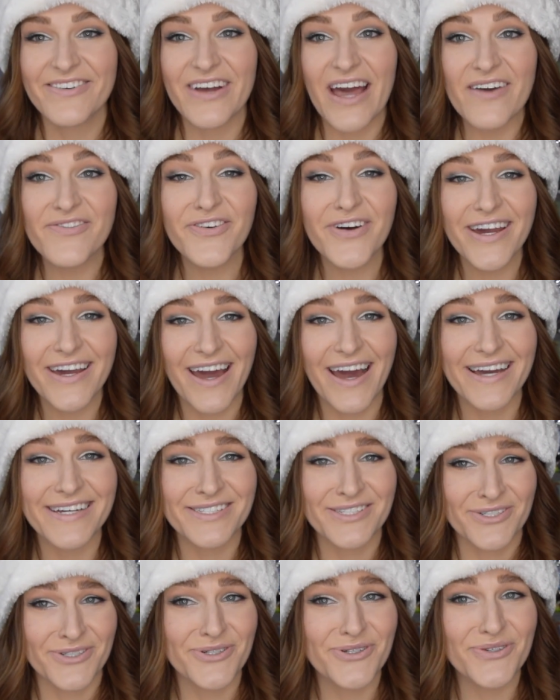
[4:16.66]

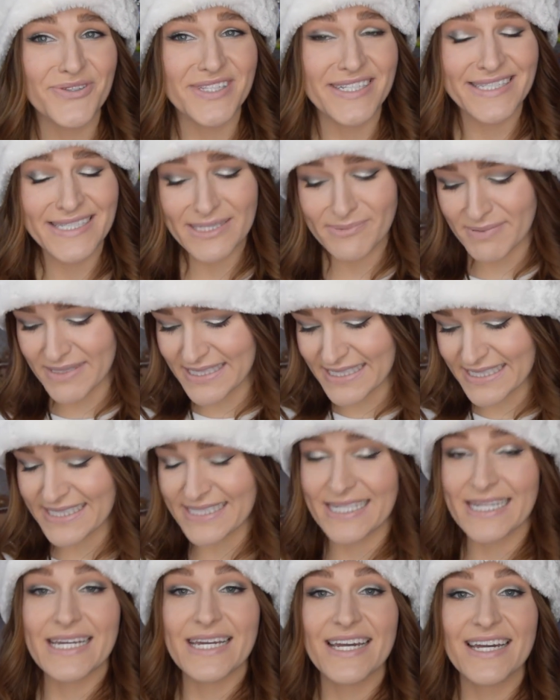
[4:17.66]
FYI too, this has been
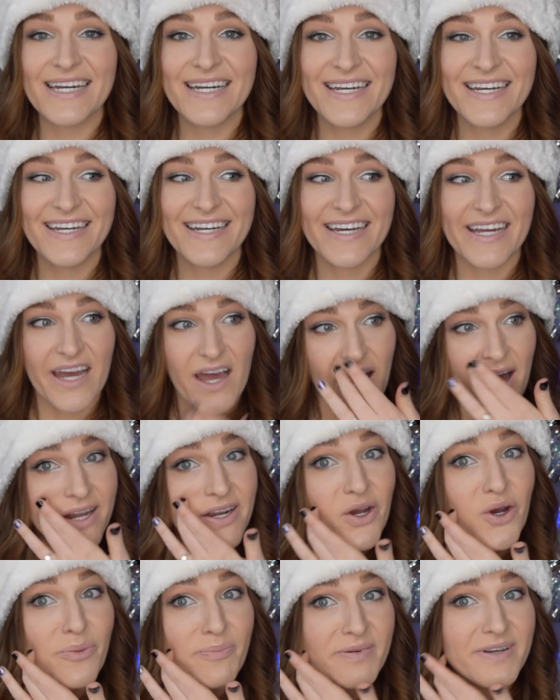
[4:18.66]
sitting
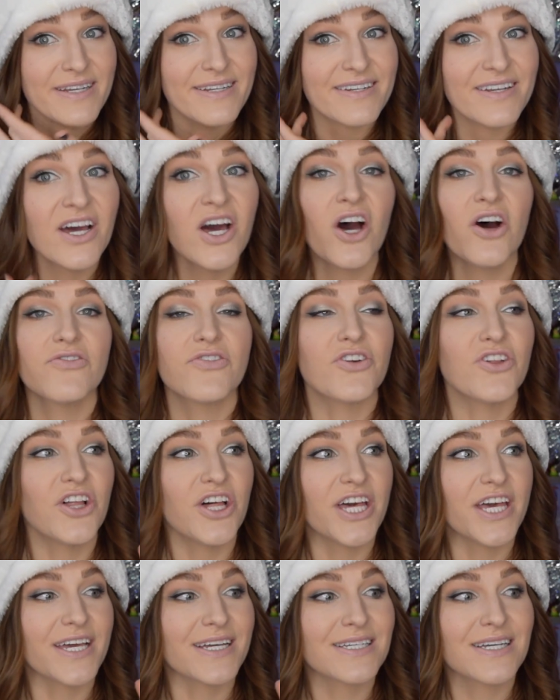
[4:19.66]
unopened for
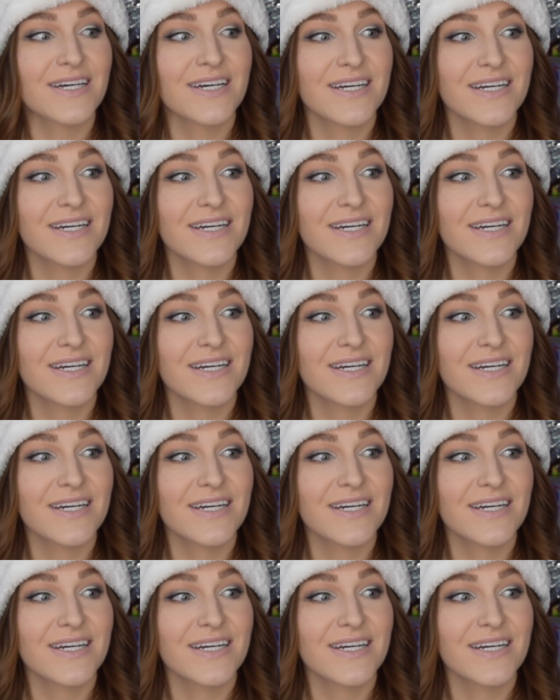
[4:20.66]
like